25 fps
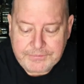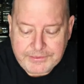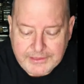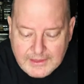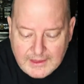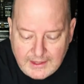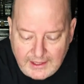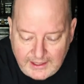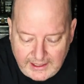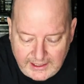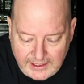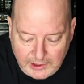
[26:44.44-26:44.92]

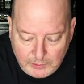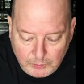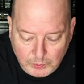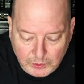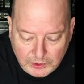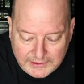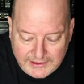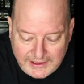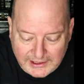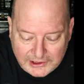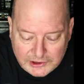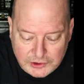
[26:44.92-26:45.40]
and it will
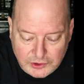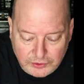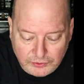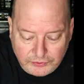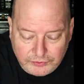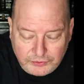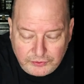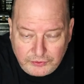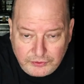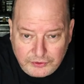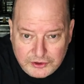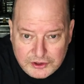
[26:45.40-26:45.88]
get you
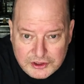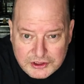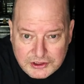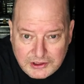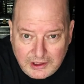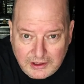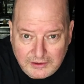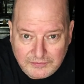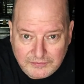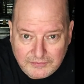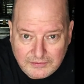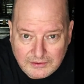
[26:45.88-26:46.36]
through the
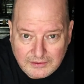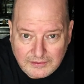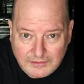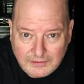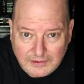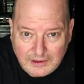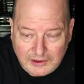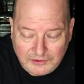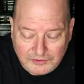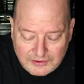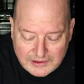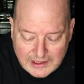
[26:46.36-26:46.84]
shift.
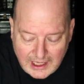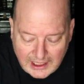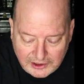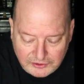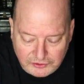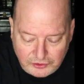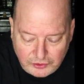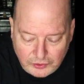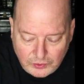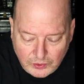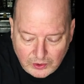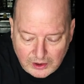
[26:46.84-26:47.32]
It's not
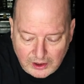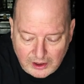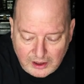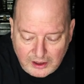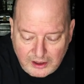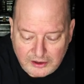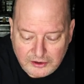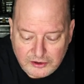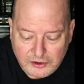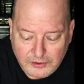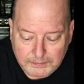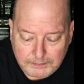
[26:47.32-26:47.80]
too
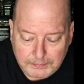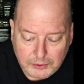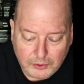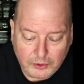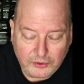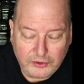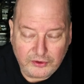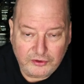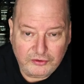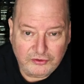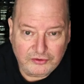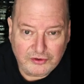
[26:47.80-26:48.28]
hard to pull
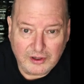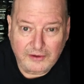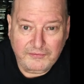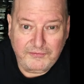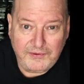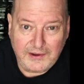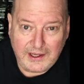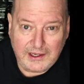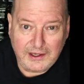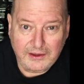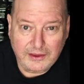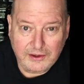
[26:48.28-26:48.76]
the stuff
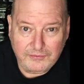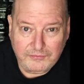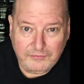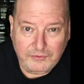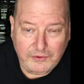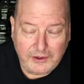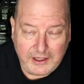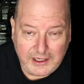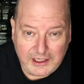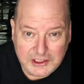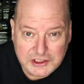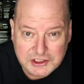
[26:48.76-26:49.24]
out of the
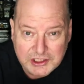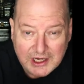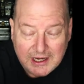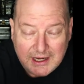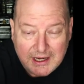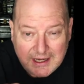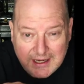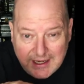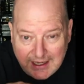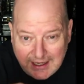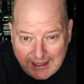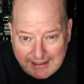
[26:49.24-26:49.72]
fridge.
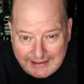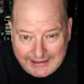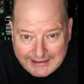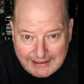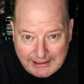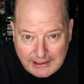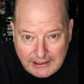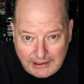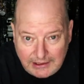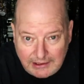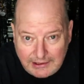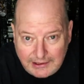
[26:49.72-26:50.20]
And the
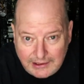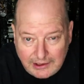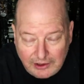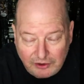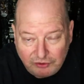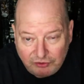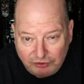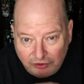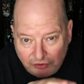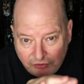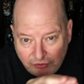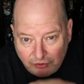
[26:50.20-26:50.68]
key
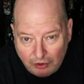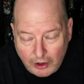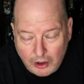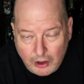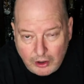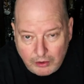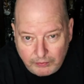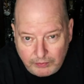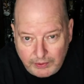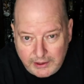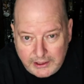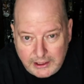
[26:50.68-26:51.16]
is it's
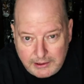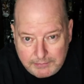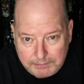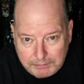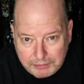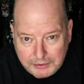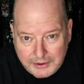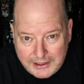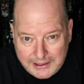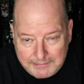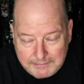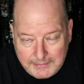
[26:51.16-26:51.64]
already
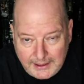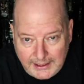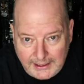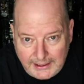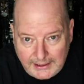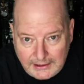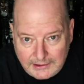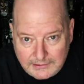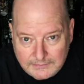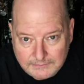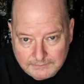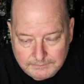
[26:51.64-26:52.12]
pre-made.
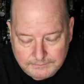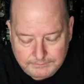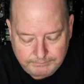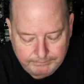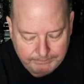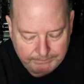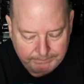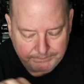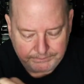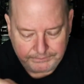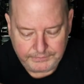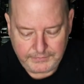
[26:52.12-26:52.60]

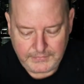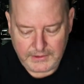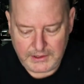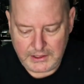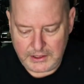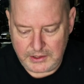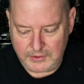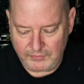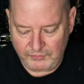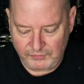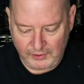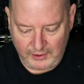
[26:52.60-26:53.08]

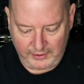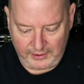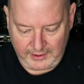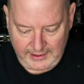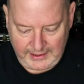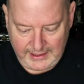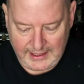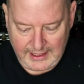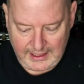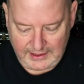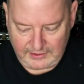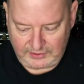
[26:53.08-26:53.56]
You've already
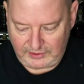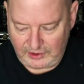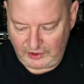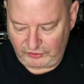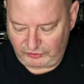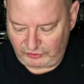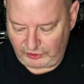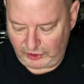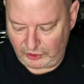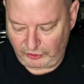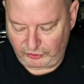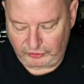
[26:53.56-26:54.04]
got this
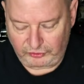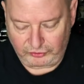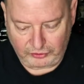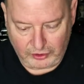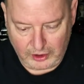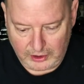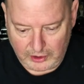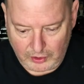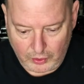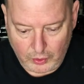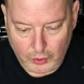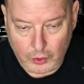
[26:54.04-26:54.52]
and it's going
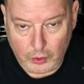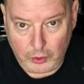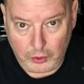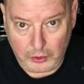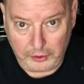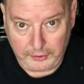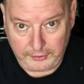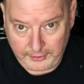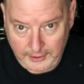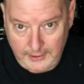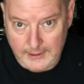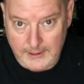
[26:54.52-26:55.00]
to
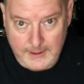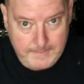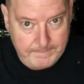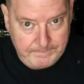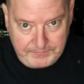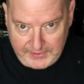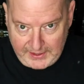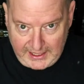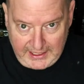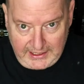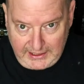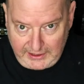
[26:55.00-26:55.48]
hold
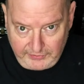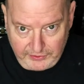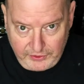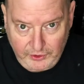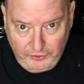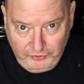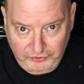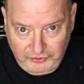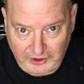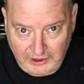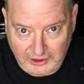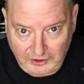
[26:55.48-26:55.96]
any of
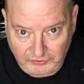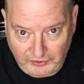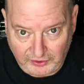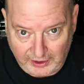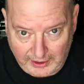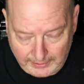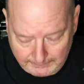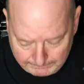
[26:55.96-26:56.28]
those things that I,